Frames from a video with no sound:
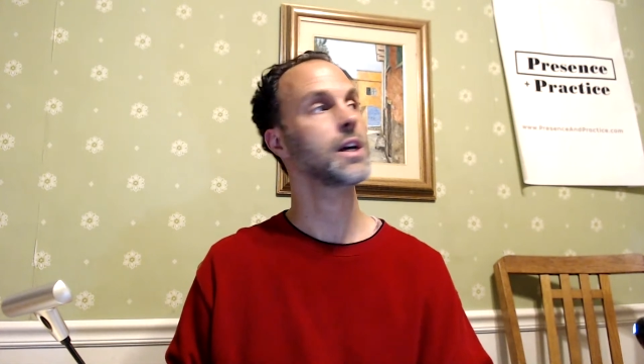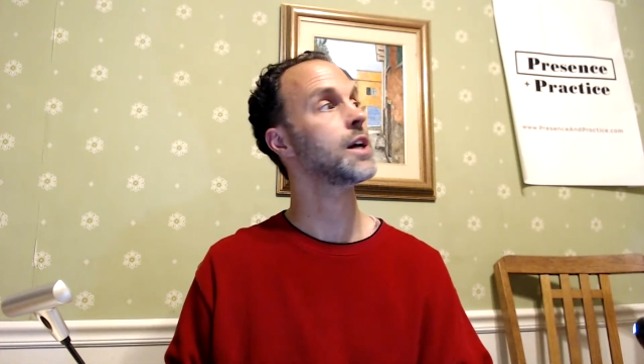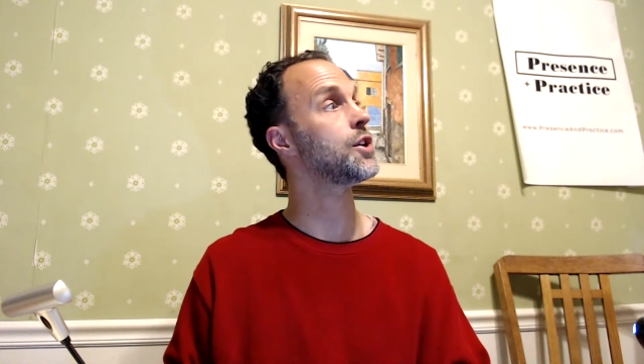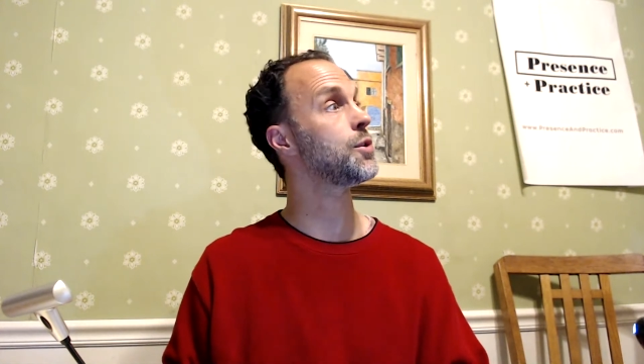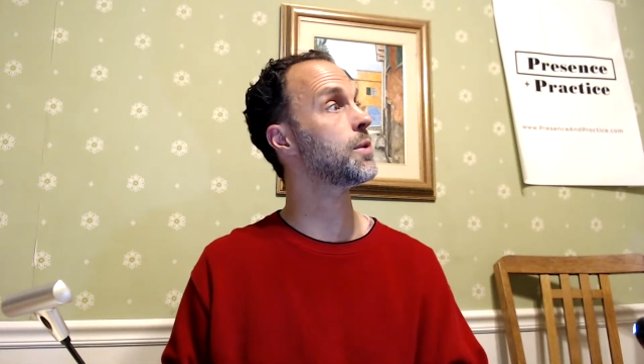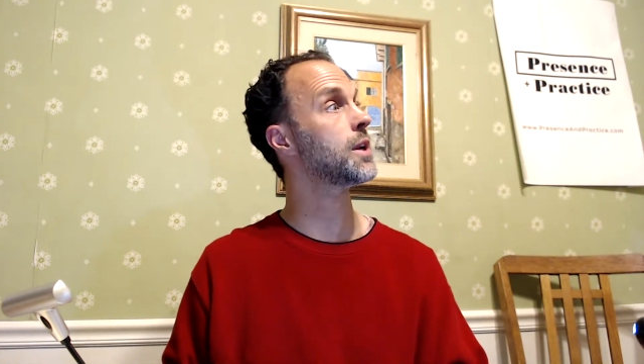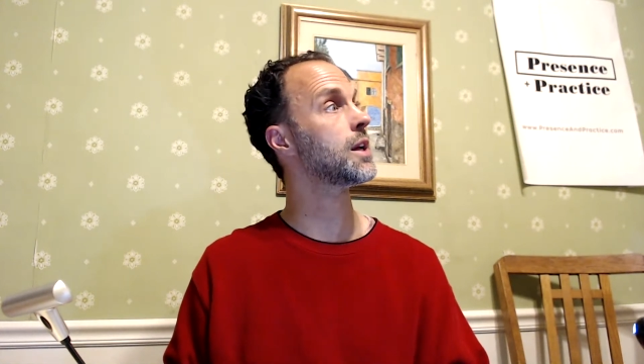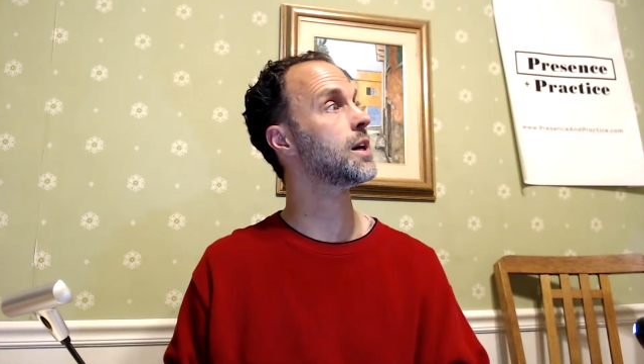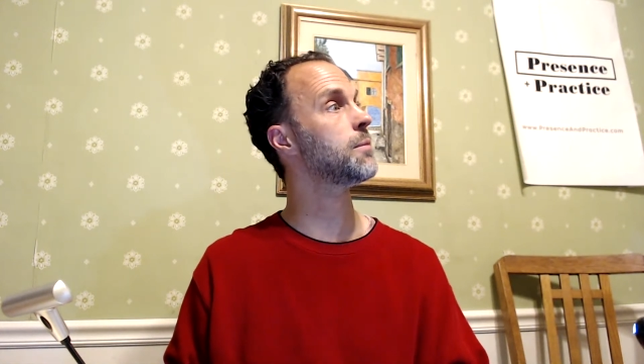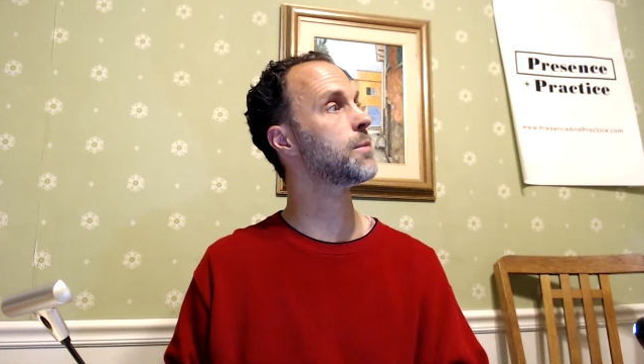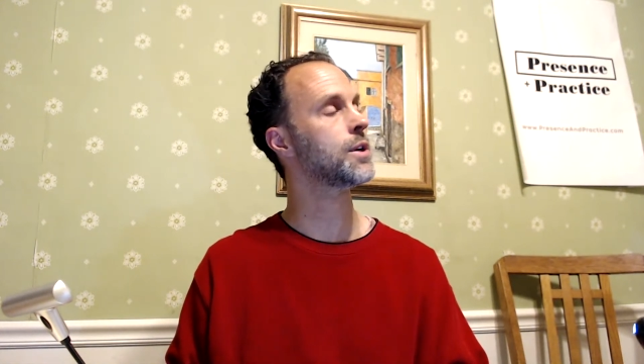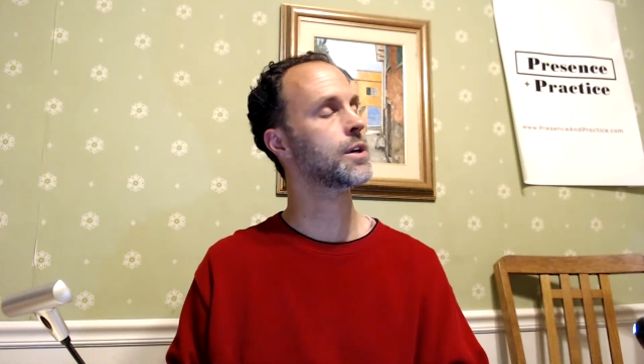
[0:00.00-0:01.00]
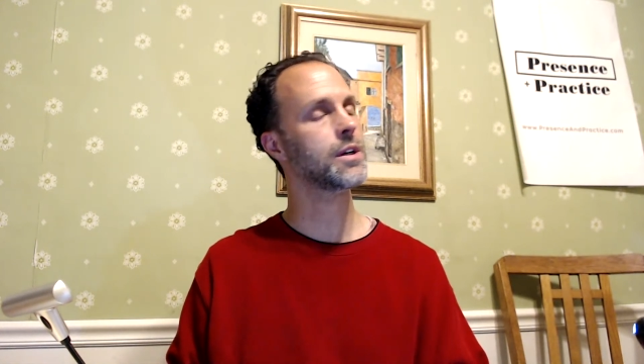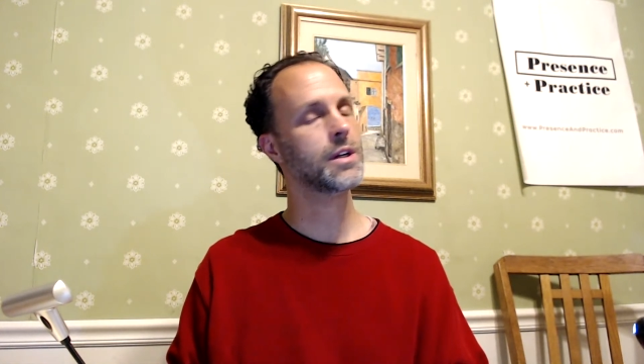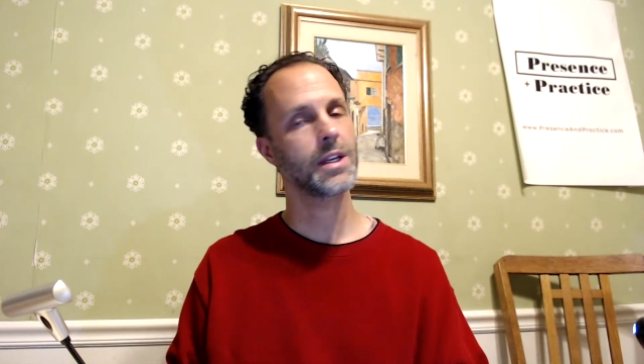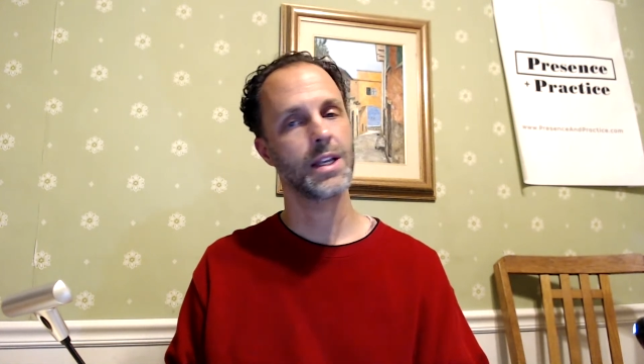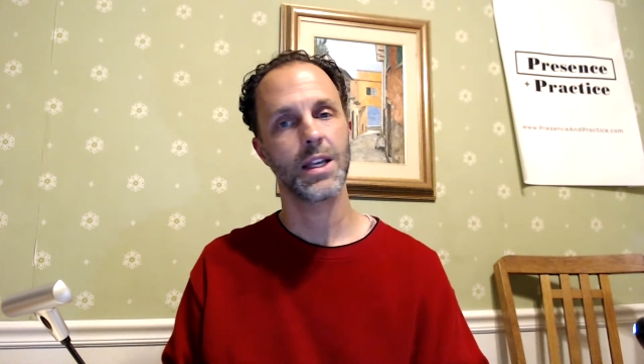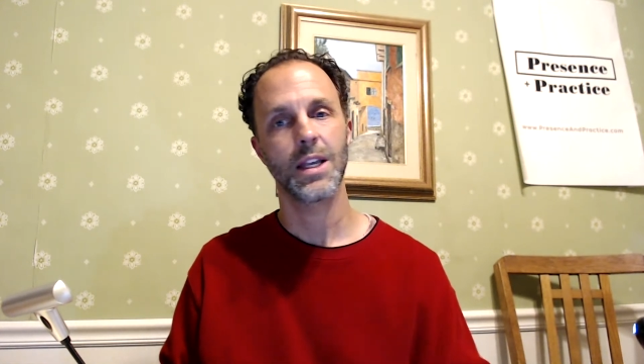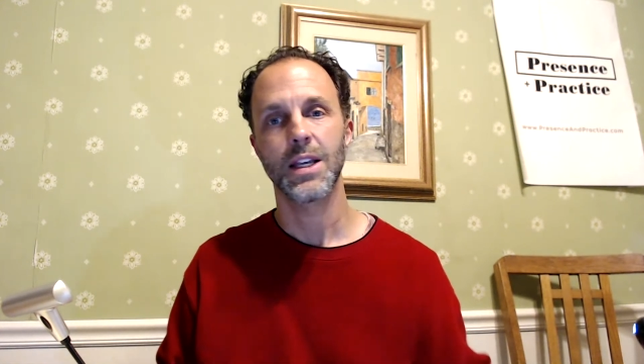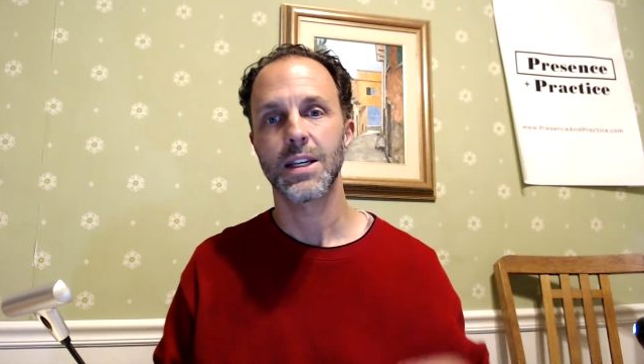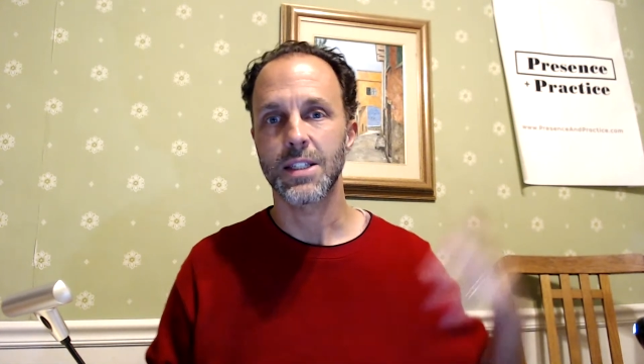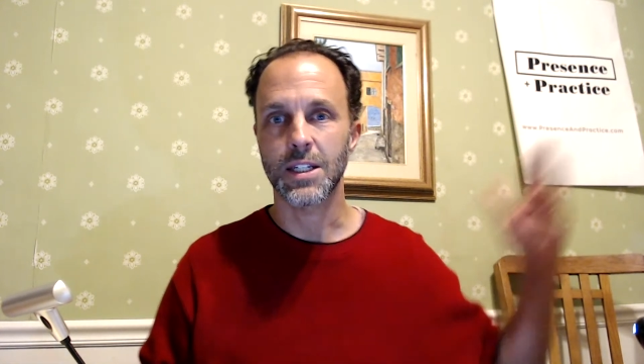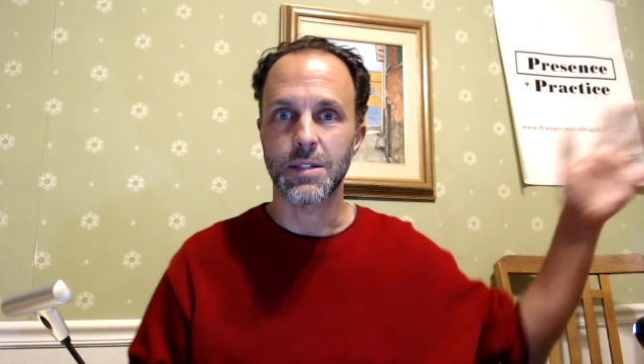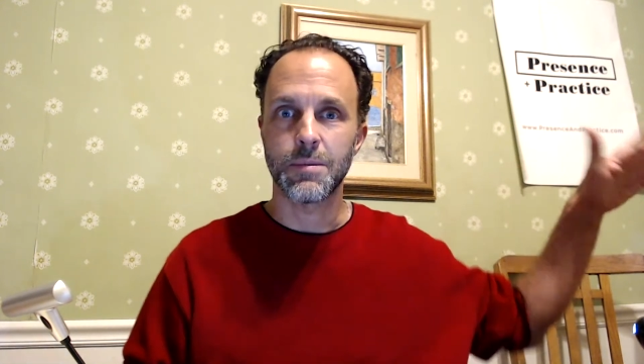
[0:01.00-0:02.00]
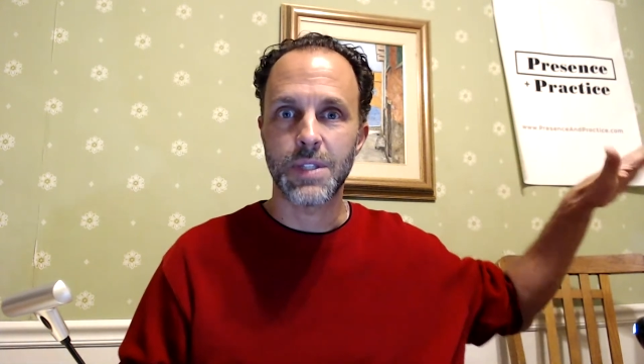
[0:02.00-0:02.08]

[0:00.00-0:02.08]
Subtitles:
And do you want to come? Or Funchim's